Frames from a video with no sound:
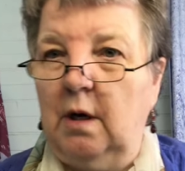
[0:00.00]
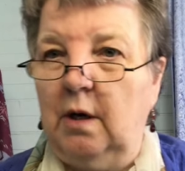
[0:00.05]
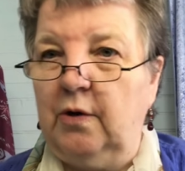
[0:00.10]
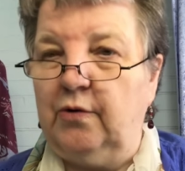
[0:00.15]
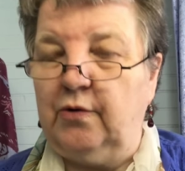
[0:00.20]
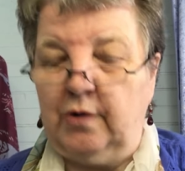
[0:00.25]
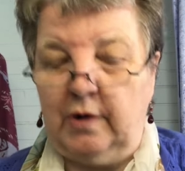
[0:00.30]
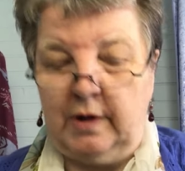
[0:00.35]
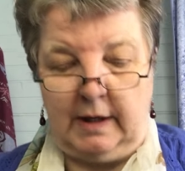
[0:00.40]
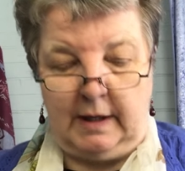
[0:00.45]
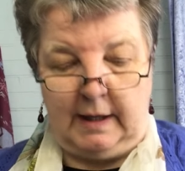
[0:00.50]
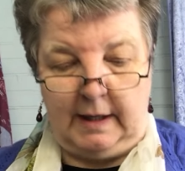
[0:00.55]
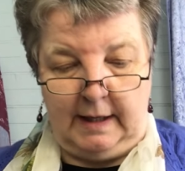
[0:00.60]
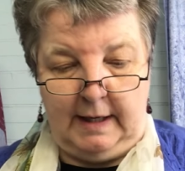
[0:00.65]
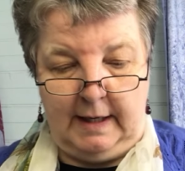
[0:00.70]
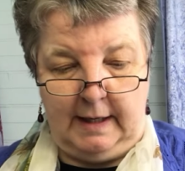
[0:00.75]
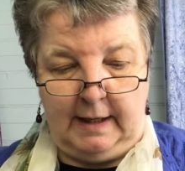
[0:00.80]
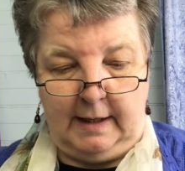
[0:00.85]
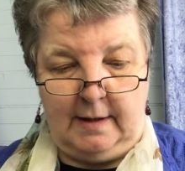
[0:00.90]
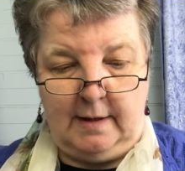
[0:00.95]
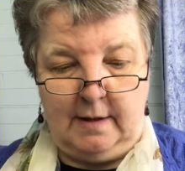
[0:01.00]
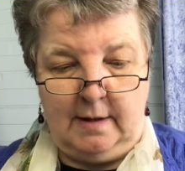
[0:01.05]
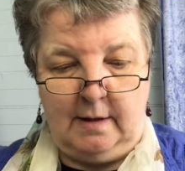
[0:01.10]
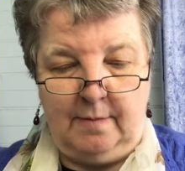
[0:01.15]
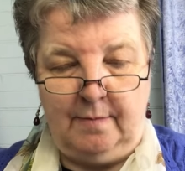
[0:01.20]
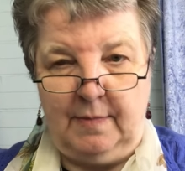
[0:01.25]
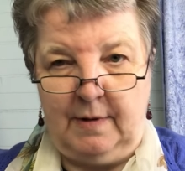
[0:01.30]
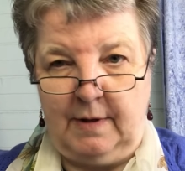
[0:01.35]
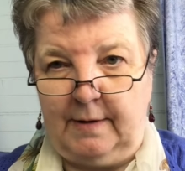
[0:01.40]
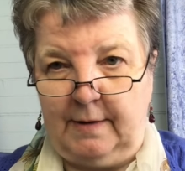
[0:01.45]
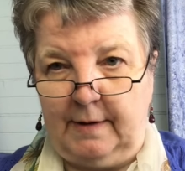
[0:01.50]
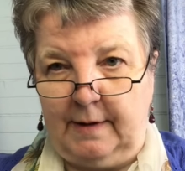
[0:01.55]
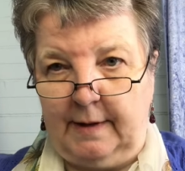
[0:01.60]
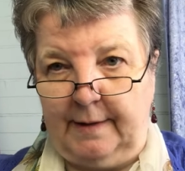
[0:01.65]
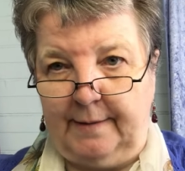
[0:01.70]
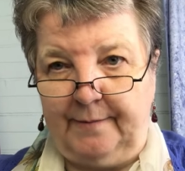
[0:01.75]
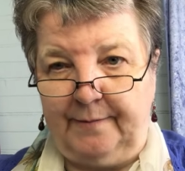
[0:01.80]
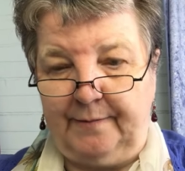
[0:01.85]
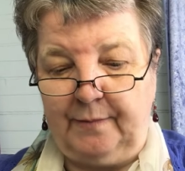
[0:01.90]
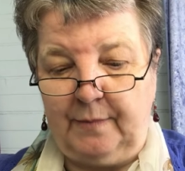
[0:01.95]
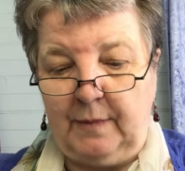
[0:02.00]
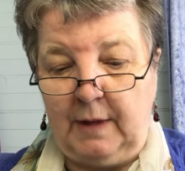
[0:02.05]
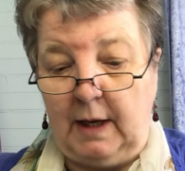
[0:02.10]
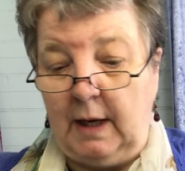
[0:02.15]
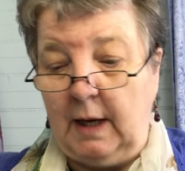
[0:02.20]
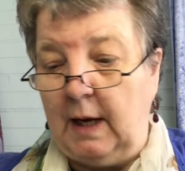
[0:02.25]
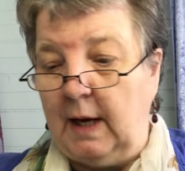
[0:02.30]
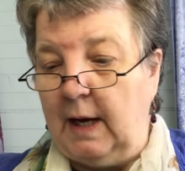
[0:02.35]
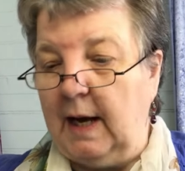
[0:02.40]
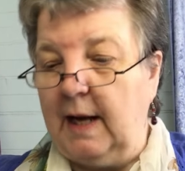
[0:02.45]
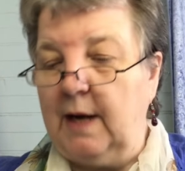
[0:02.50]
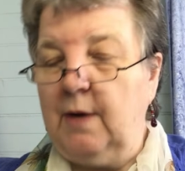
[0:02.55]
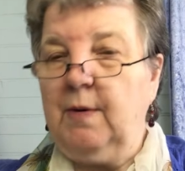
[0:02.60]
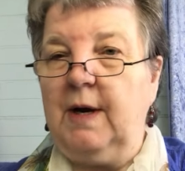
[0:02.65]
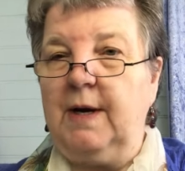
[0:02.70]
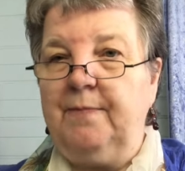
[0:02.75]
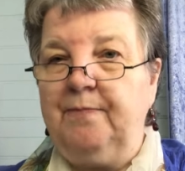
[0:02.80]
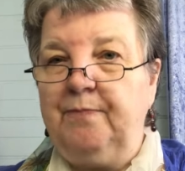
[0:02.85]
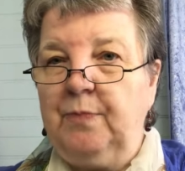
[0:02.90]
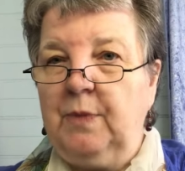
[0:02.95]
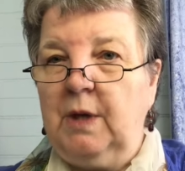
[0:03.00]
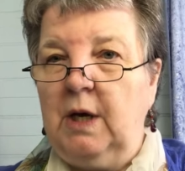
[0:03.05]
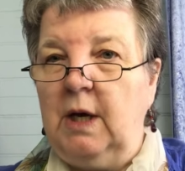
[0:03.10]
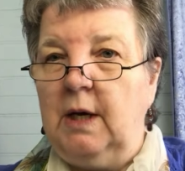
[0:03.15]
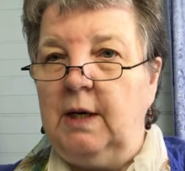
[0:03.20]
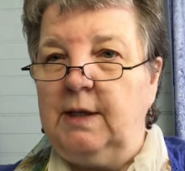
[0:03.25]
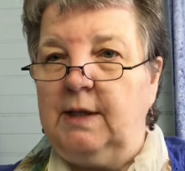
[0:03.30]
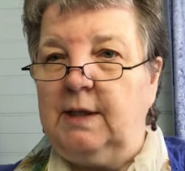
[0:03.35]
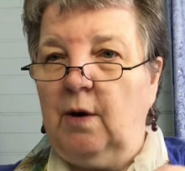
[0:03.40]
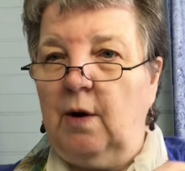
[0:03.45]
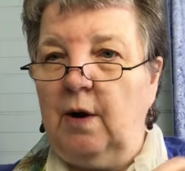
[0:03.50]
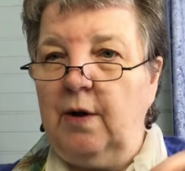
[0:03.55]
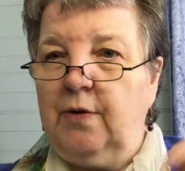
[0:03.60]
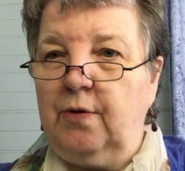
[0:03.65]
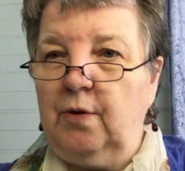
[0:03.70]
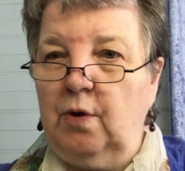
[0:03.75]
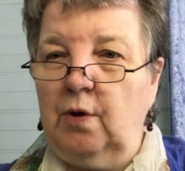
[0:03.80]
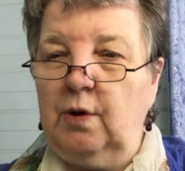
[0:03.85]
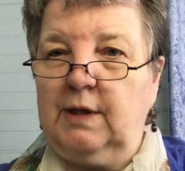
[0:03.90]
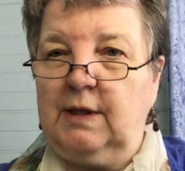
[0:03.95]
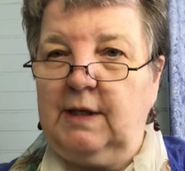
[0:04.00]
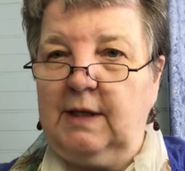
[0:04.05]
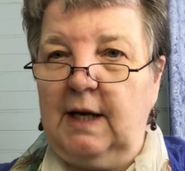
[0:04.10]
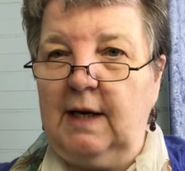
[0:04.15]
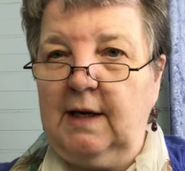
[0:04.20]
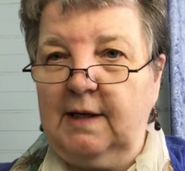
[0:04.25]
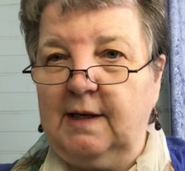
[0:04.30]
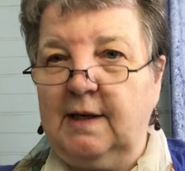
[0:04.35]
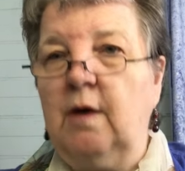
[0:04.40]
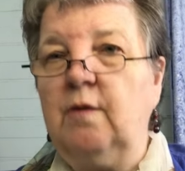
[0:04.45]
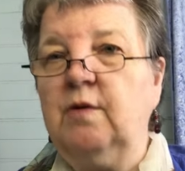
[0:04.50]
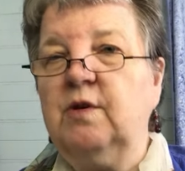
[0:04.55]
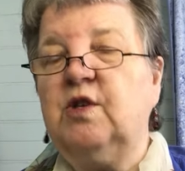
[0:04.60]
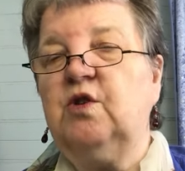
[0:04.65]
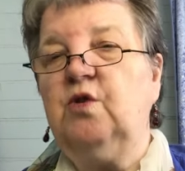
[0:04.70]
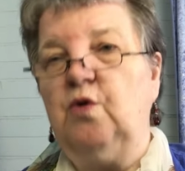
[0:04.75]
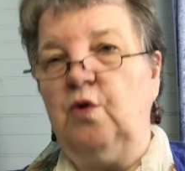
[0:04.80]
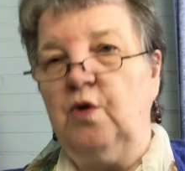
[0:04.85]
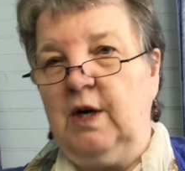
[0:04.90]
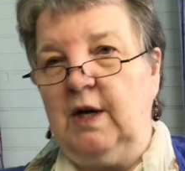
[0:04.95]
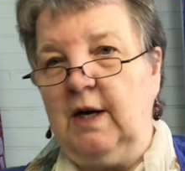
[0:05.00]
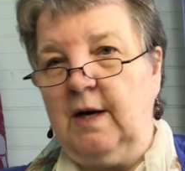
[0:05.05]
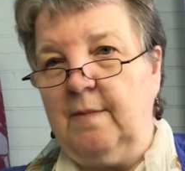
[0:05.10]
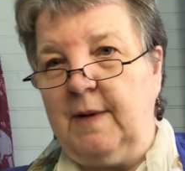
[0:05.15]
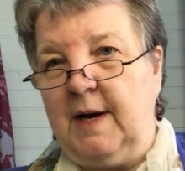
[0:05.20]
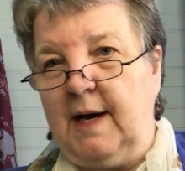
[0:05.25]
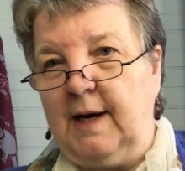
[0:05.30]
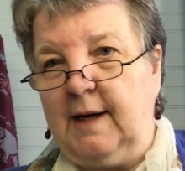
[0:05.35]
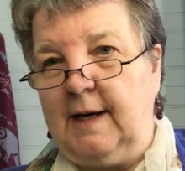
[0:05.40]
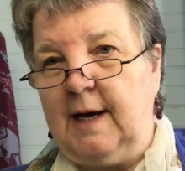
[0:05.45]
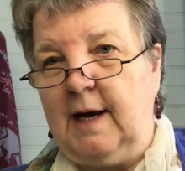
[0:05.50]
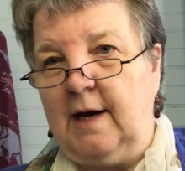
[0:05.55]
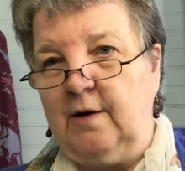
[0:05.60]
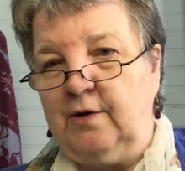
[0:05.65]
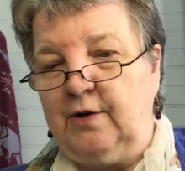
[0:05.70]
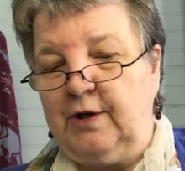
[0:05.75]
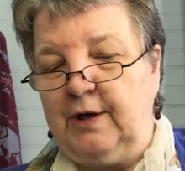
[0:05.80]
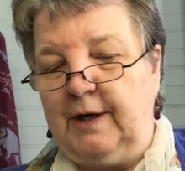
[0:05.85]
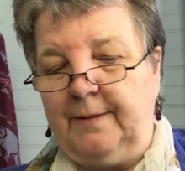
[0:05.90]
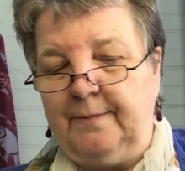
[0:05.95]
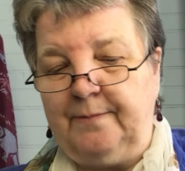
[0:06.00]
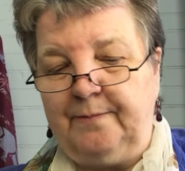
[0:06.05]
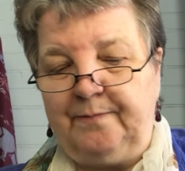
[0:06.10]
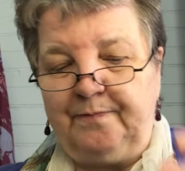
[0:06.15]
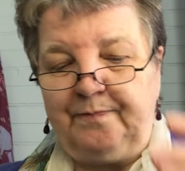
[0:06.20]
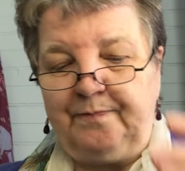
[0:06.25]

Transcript: dry cleaning it. But uh, Anyway so I thought, seeing as I was talking about couching,